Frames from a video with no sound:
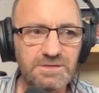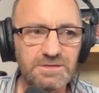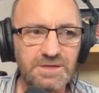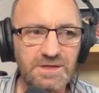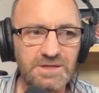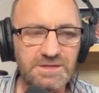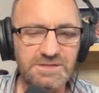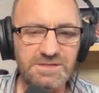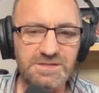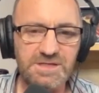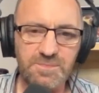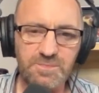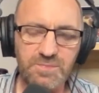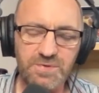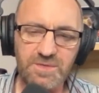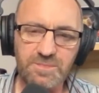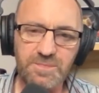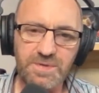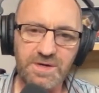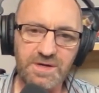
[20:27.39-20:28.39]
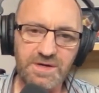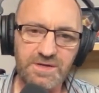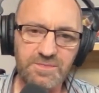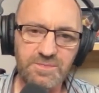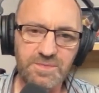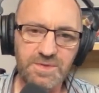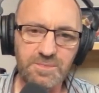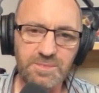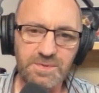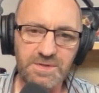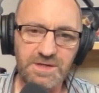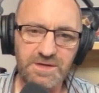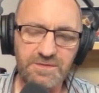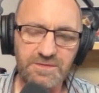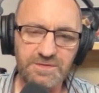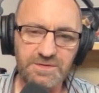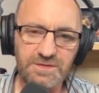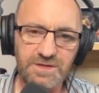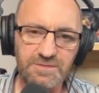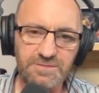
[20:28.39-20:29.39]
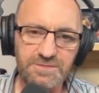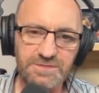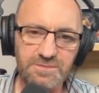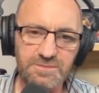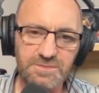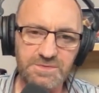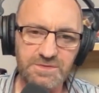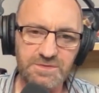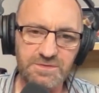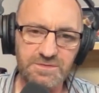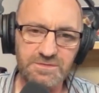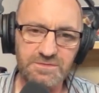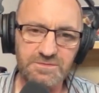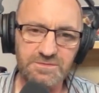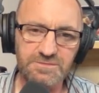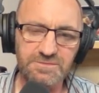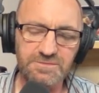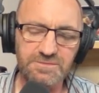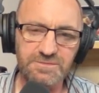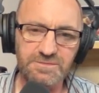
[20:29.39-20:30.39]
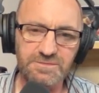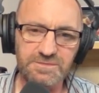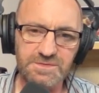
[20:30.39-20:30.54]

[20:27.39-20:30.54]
it's slippery path. People have to have some sort of